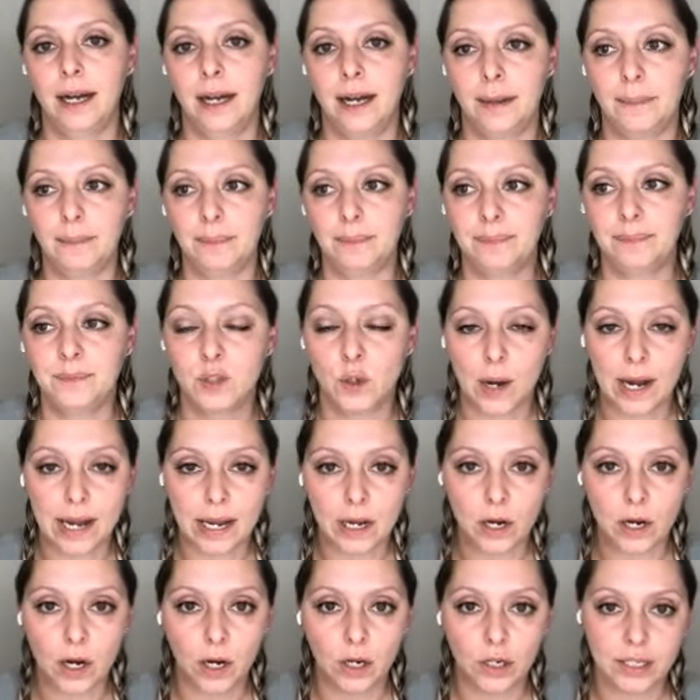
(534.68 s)
Um, so I
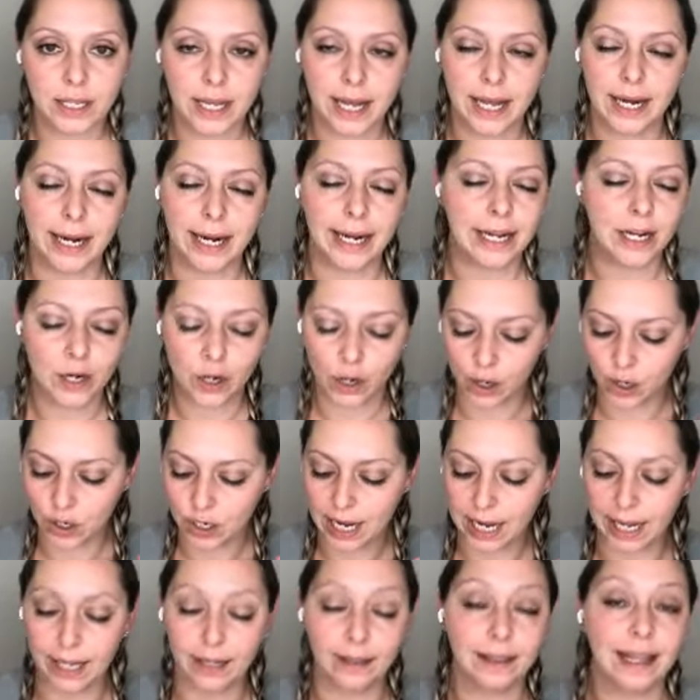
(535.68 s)
encourage that. I
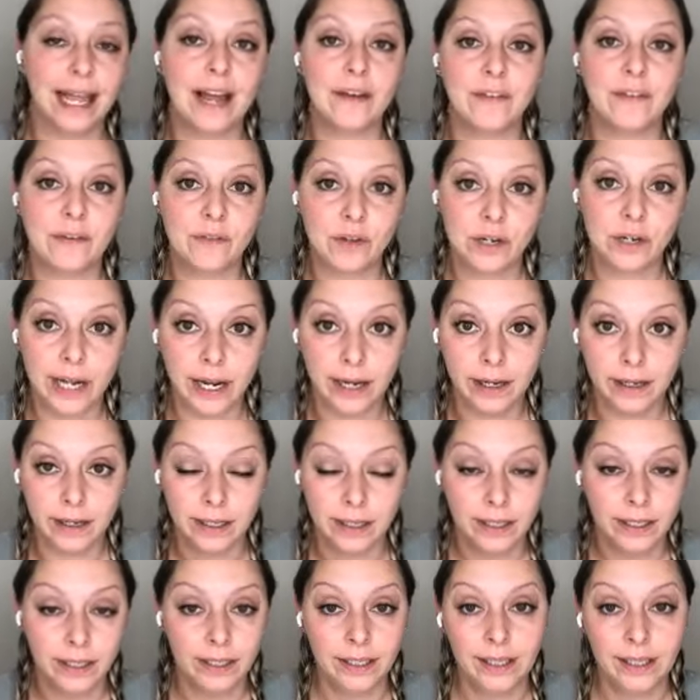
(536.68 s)
encourage, hey, laugh every day,